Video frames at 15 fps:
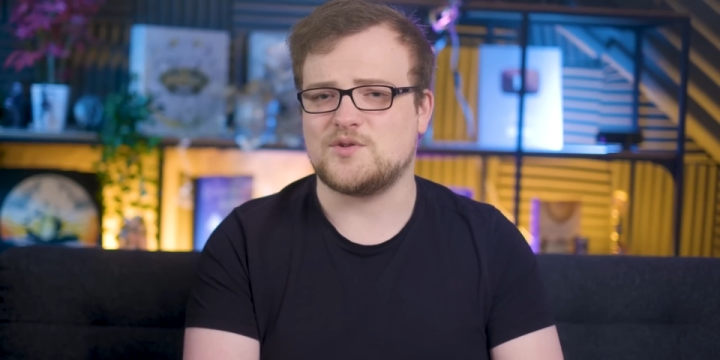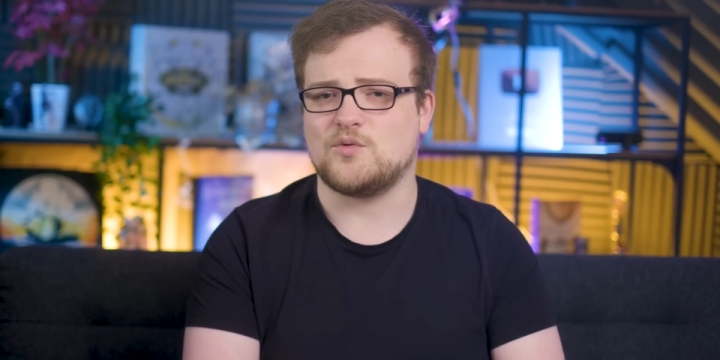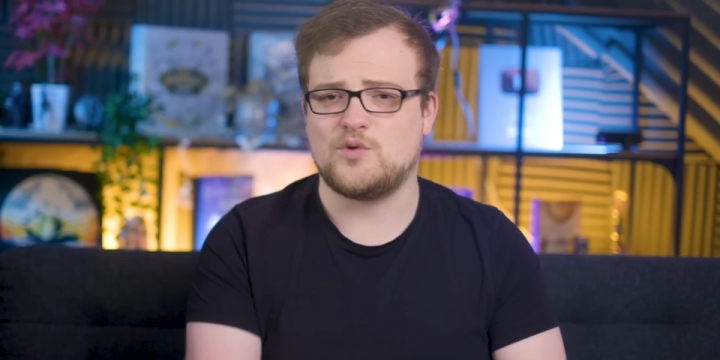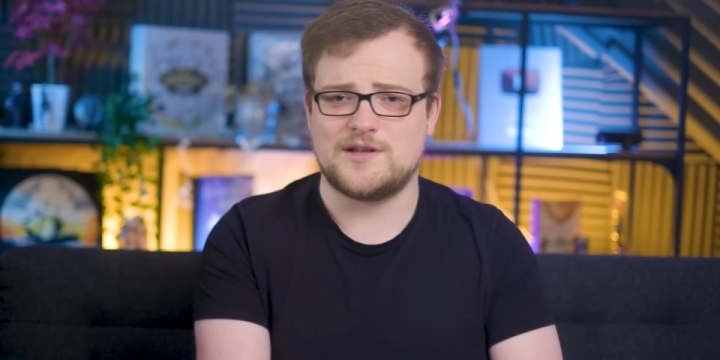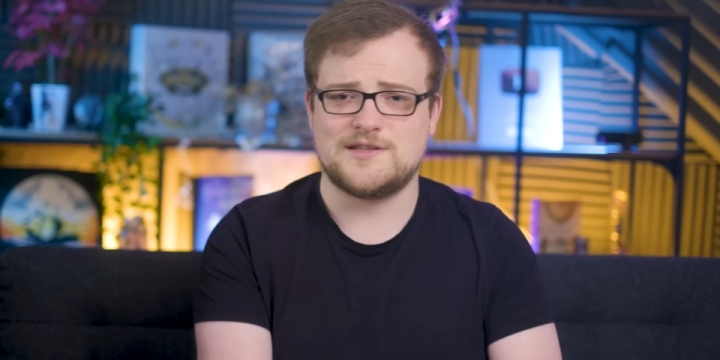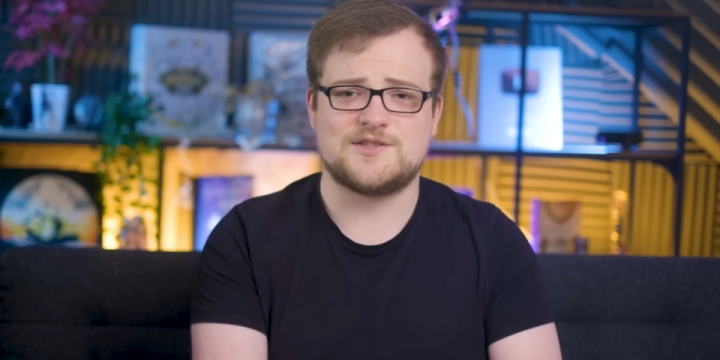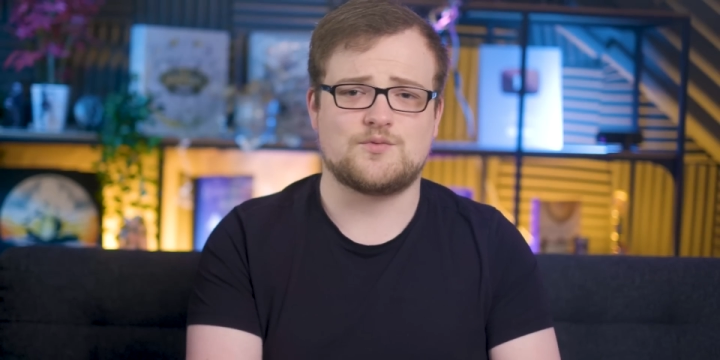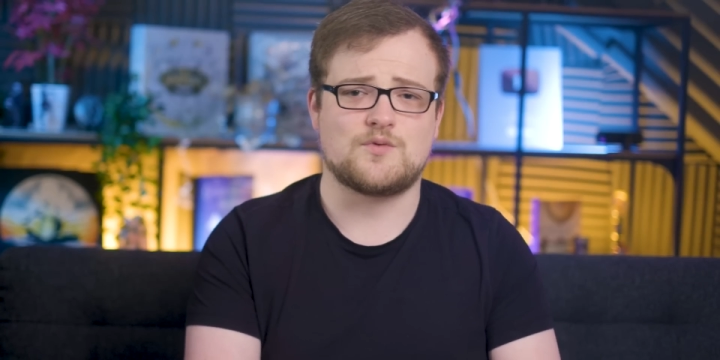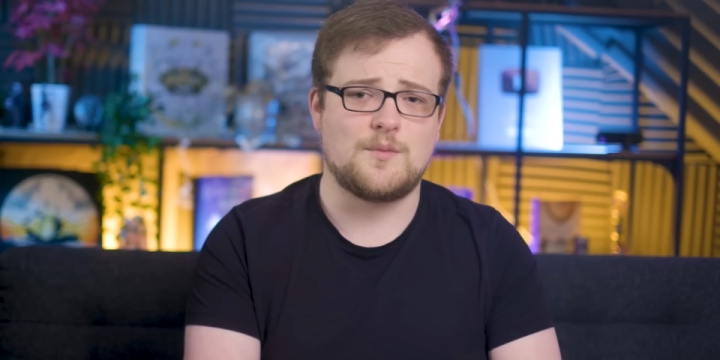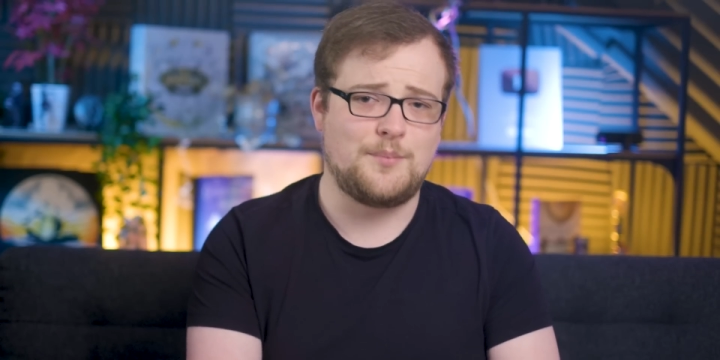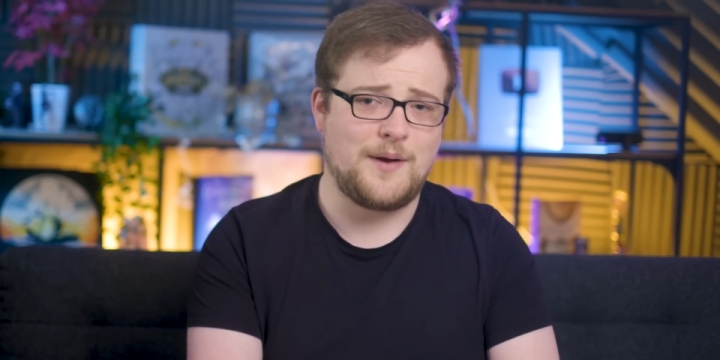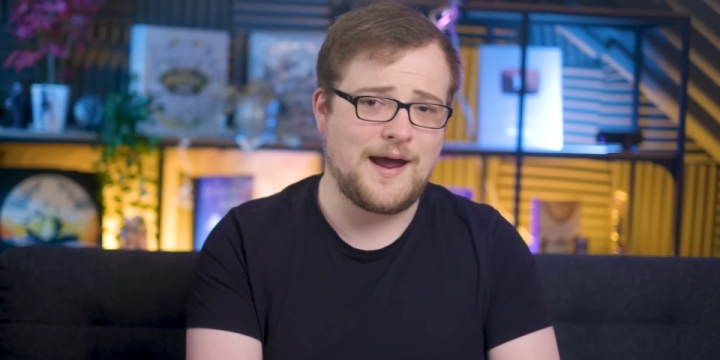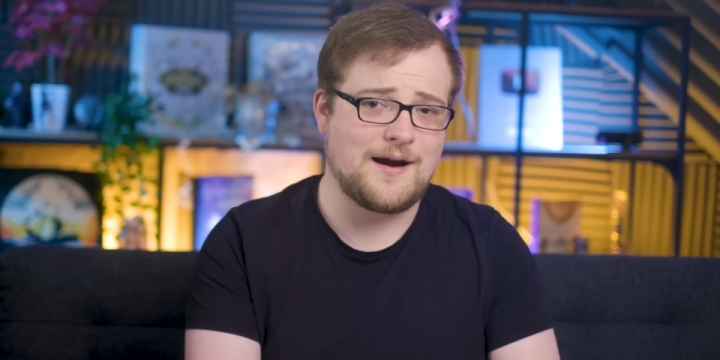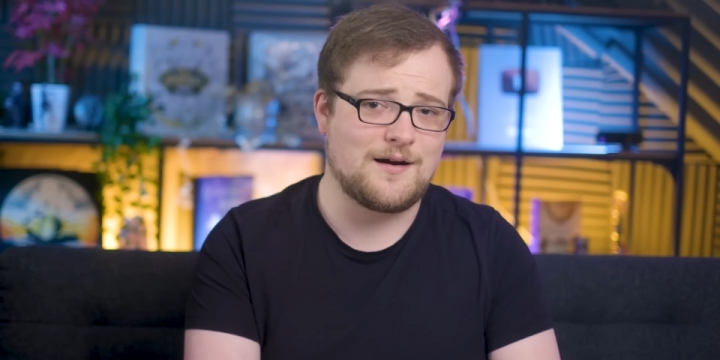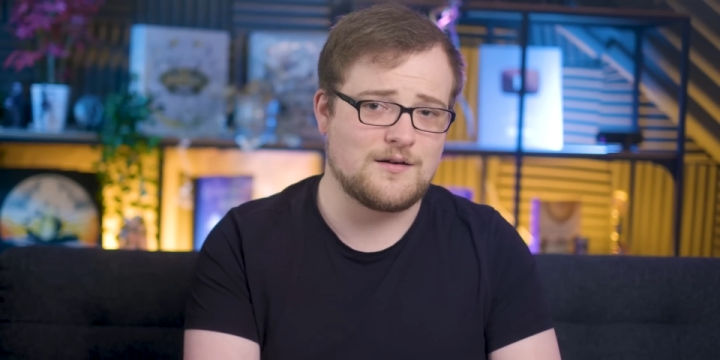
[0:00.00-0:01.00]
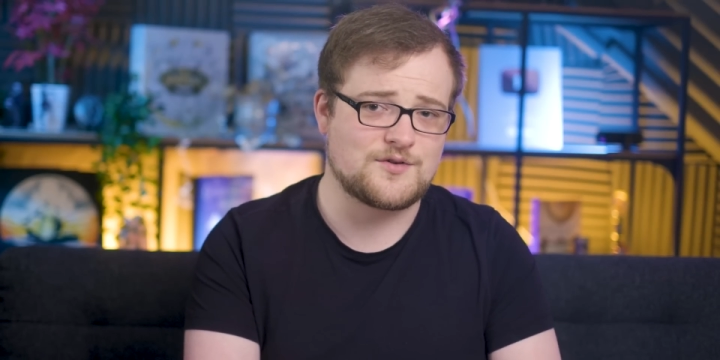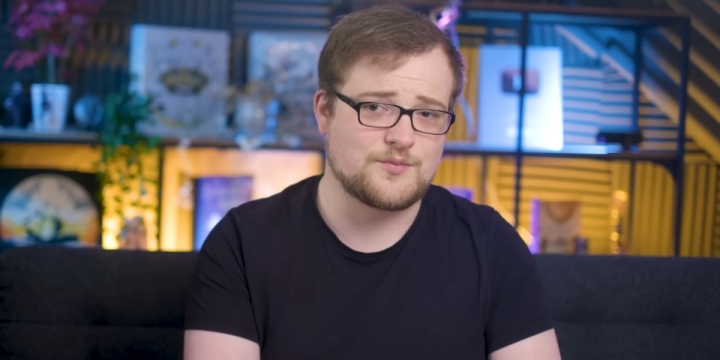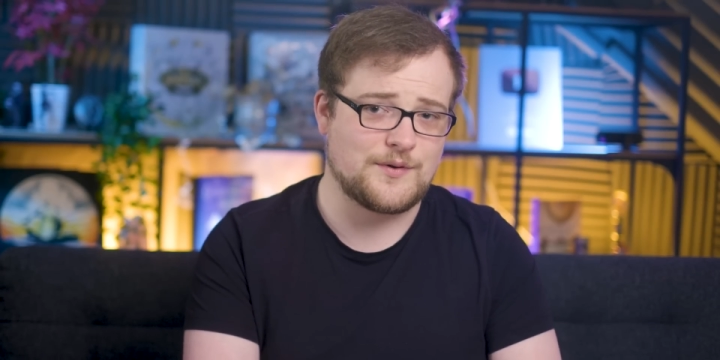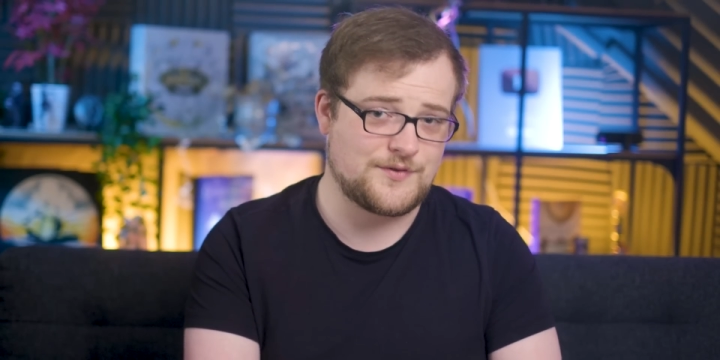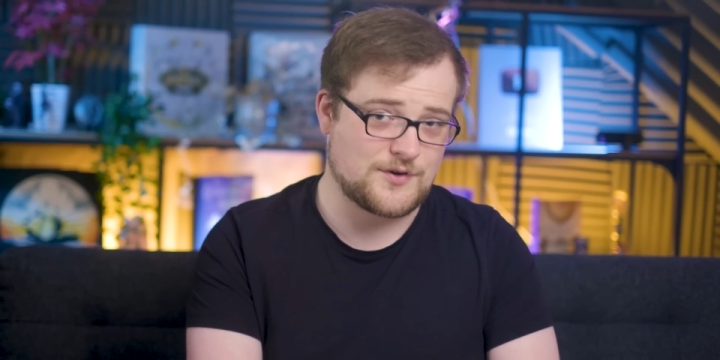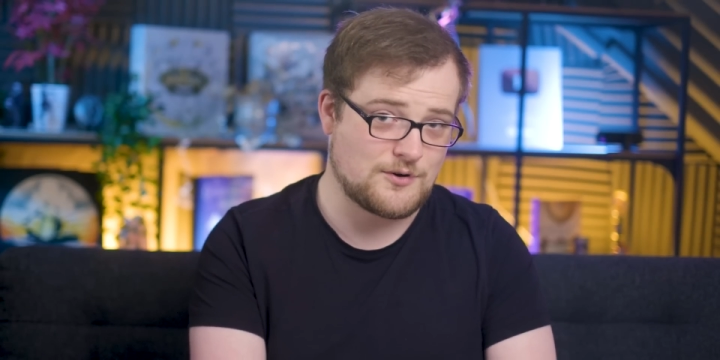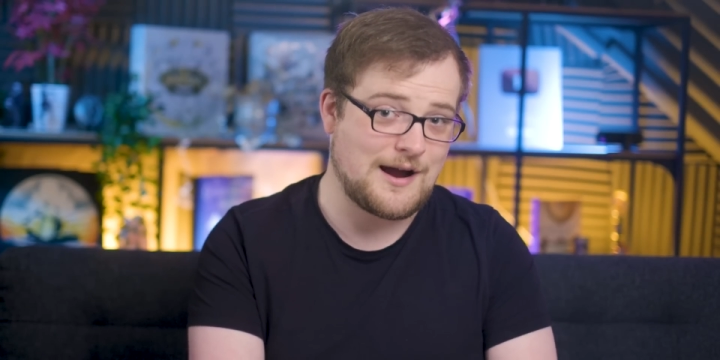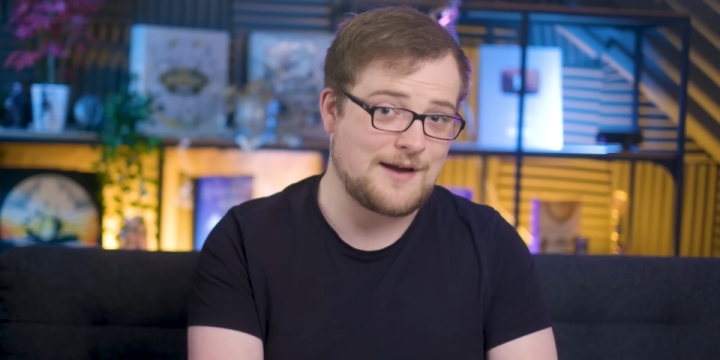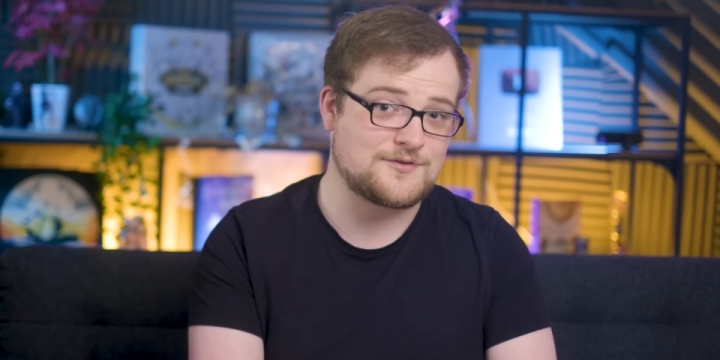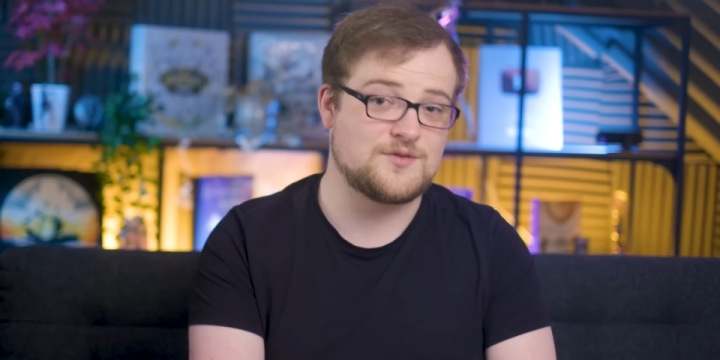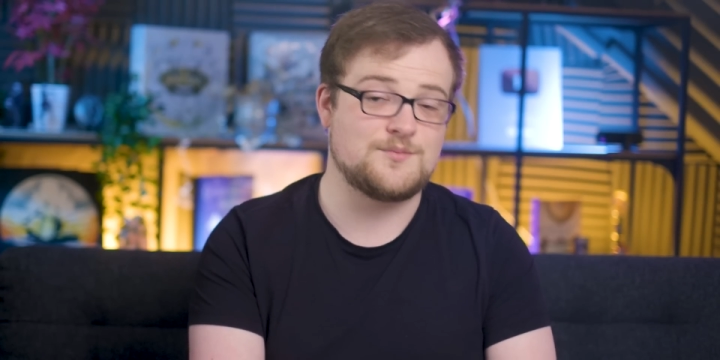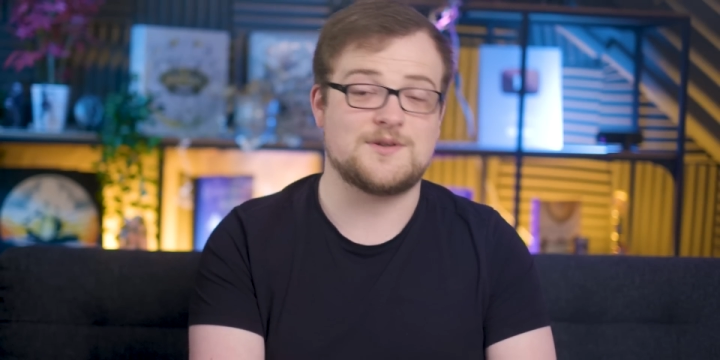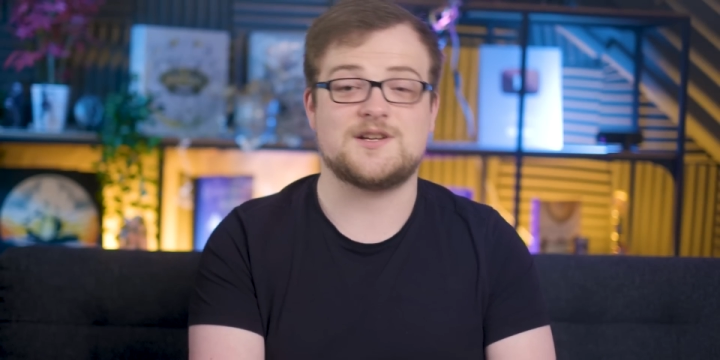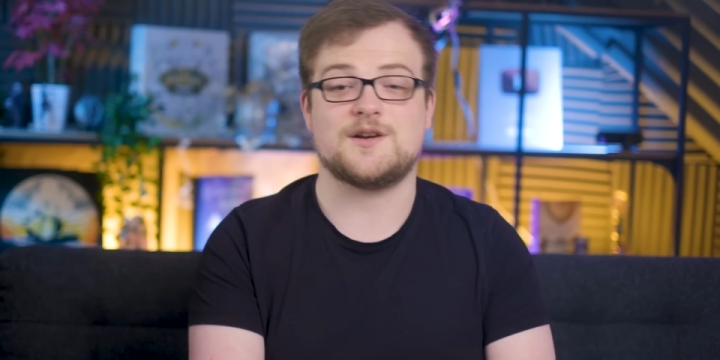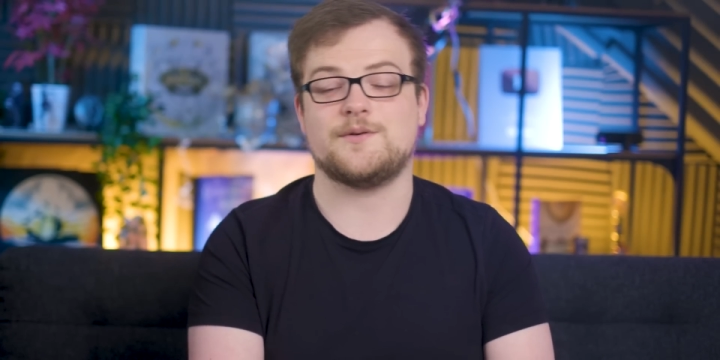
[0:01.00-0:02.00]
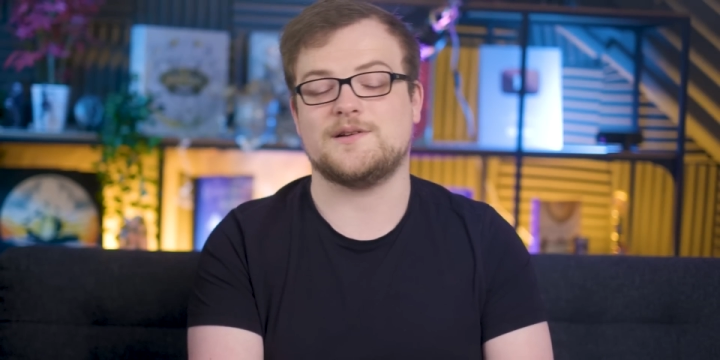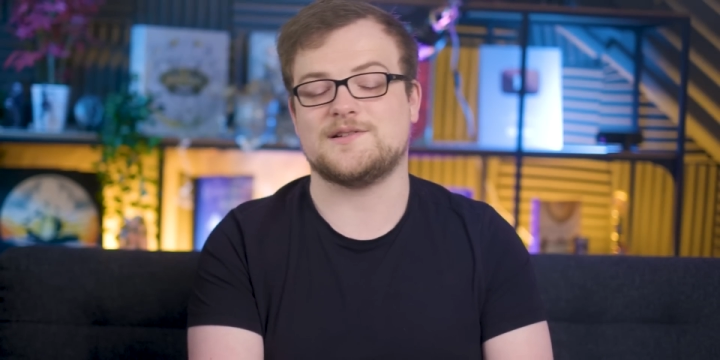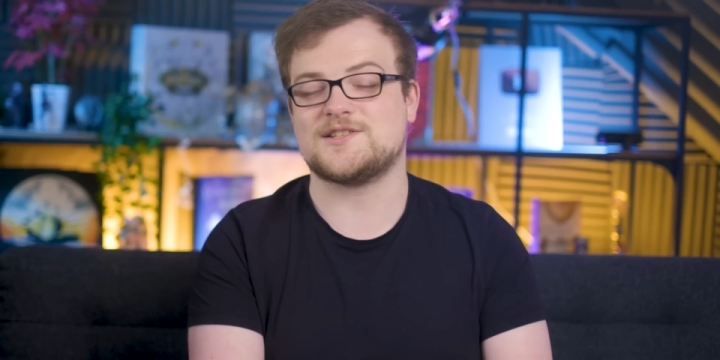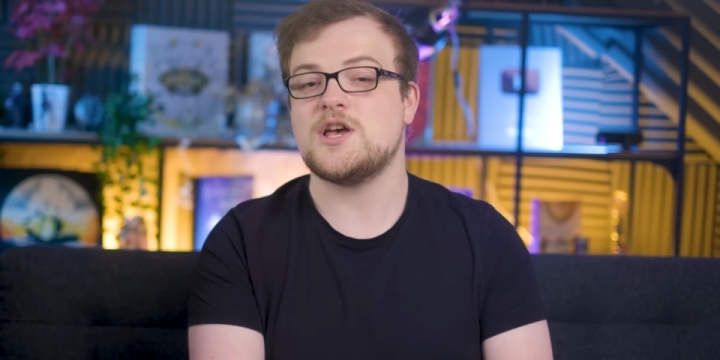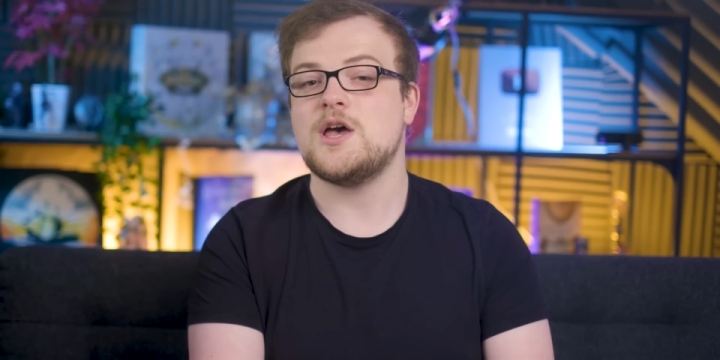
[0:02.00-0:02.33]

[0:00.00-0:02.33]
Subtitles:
once repaired with the crafted materials,